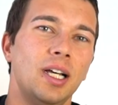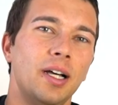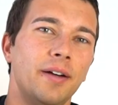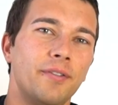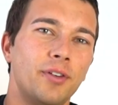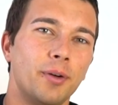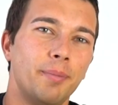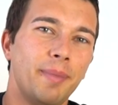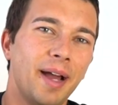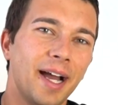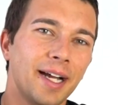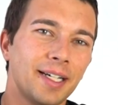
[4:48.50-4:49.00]

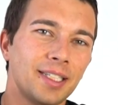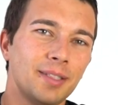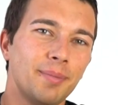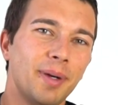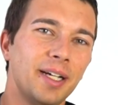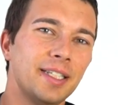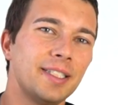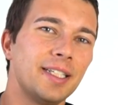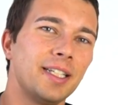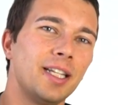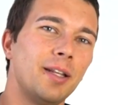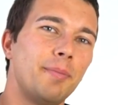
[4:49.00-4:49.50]
For
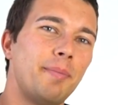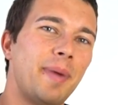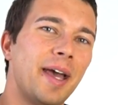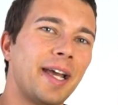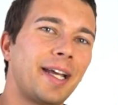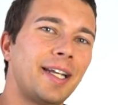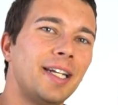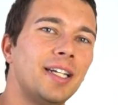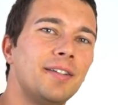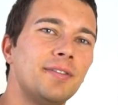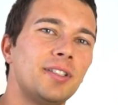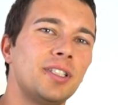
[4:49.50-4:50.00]
maximizing the
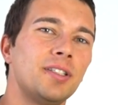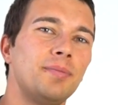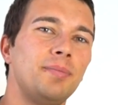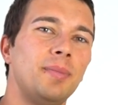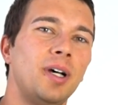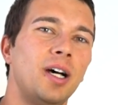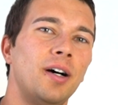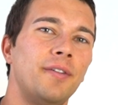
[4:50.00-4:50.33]
mechanism